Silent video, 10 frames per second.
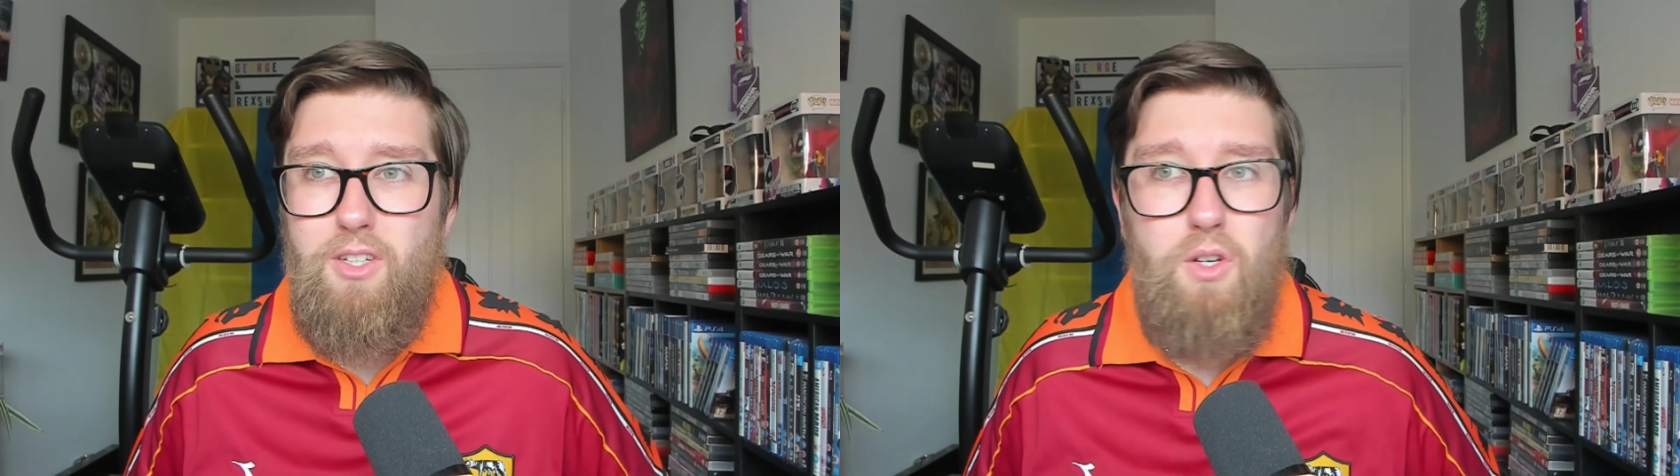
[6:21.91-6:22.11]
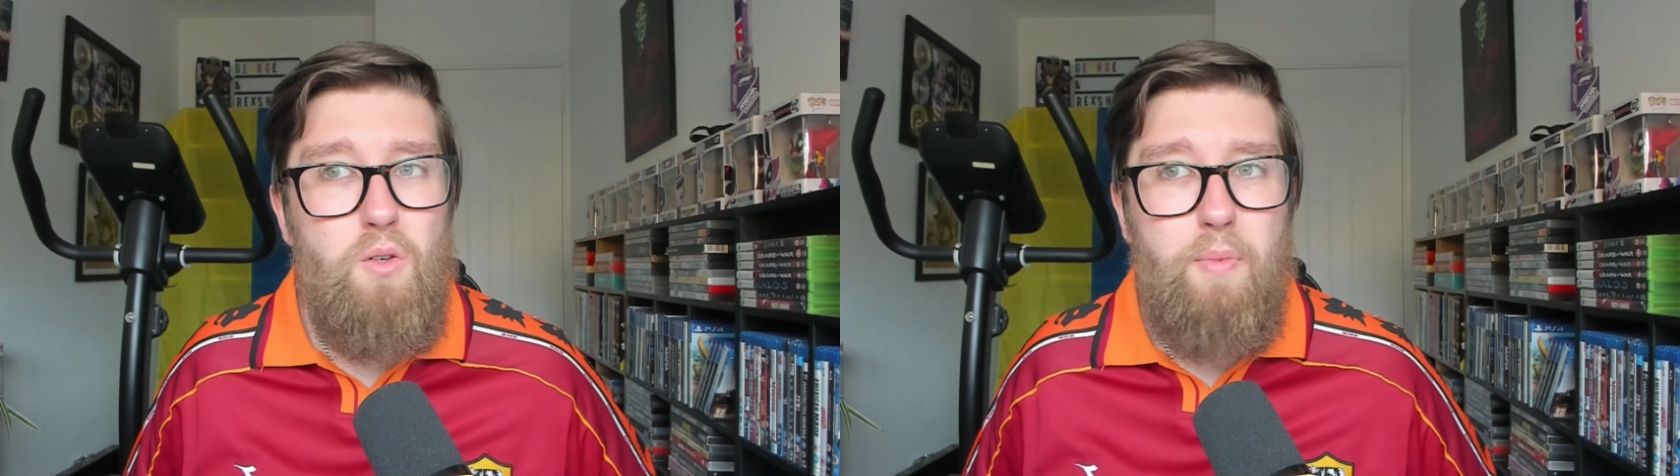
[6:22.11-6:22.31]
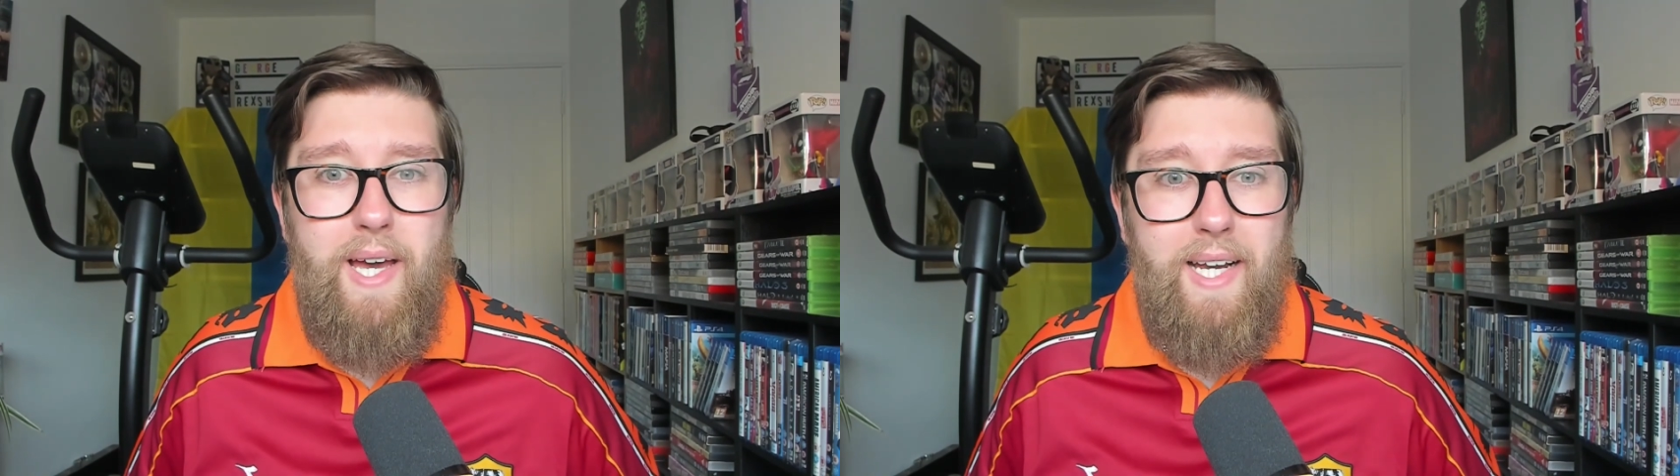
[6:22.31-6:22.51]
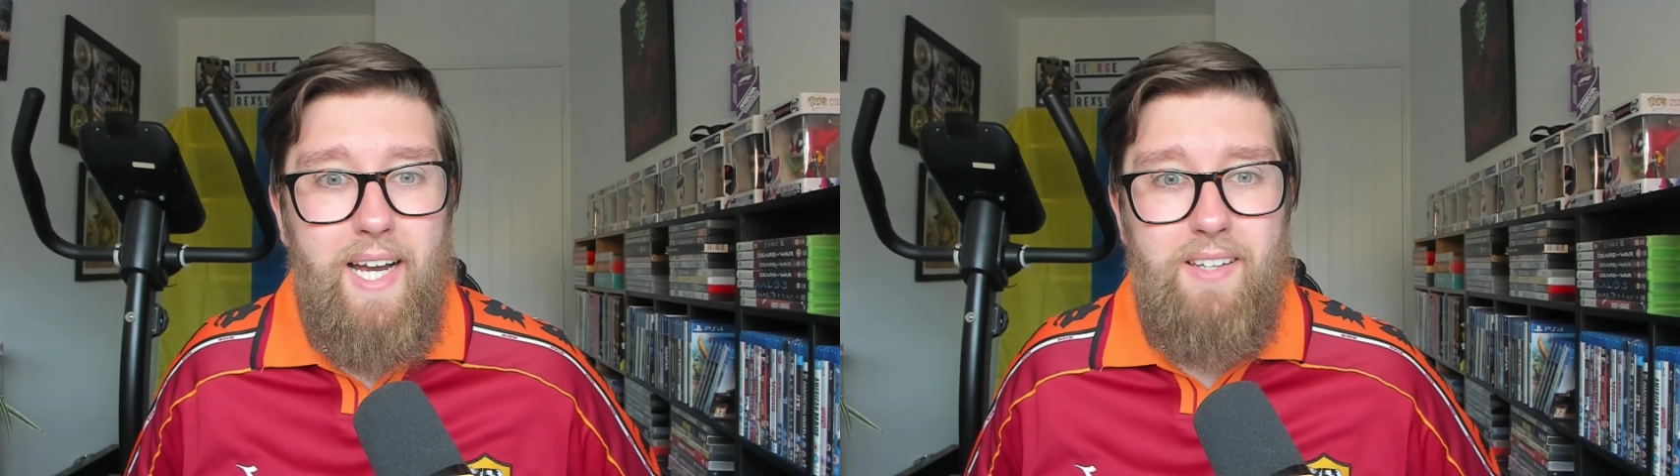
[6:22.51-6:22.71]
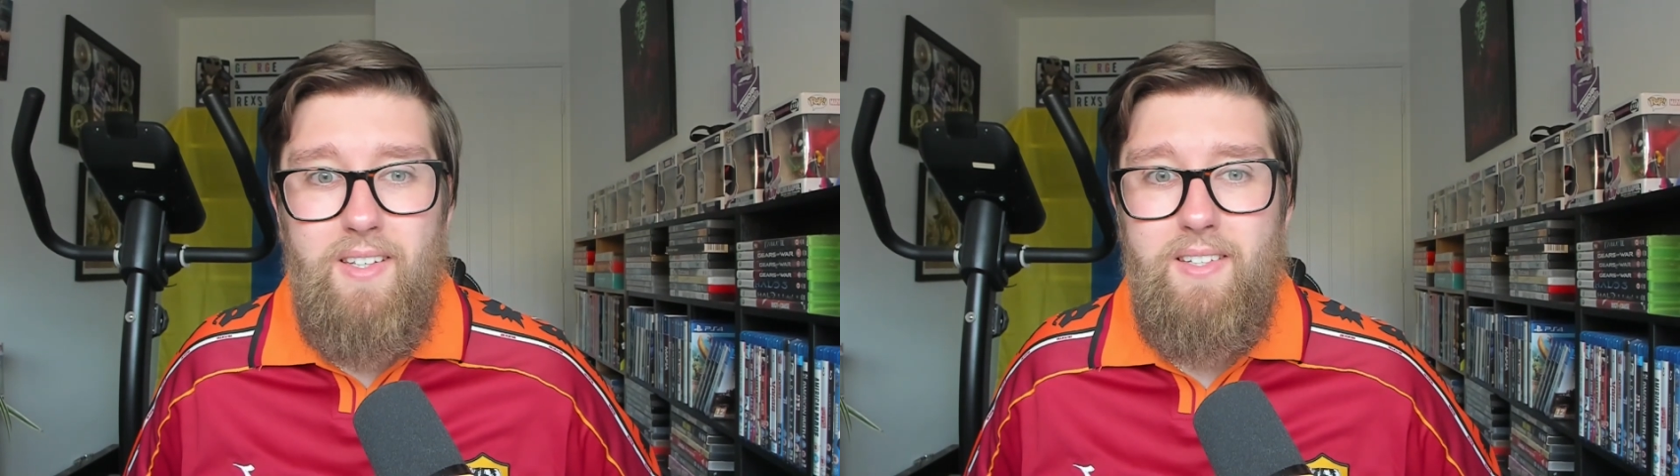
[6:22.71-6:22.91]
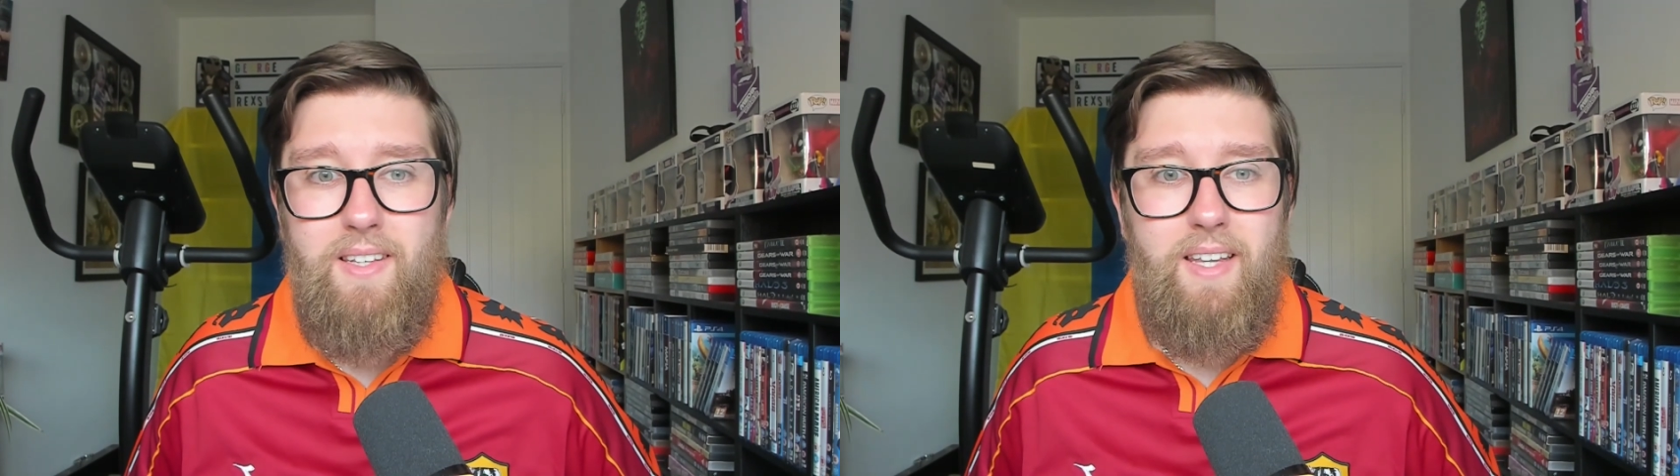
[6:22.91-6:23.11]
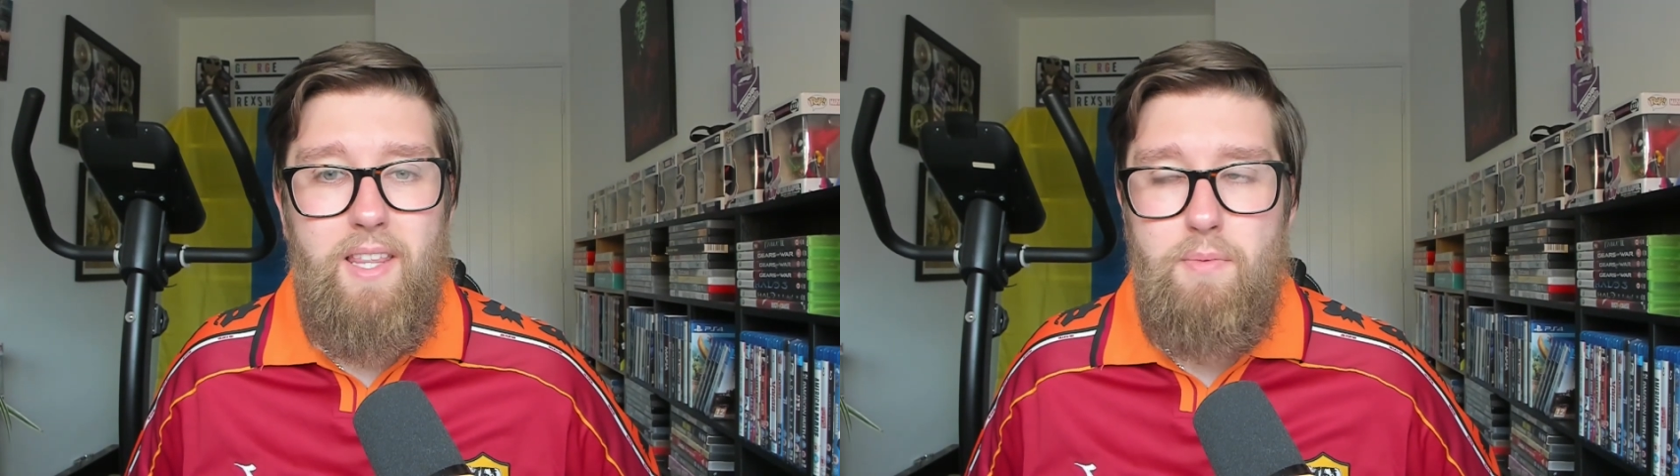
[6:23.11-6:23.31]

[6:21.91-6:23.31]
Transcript: 2 Pierre Gasly's in there,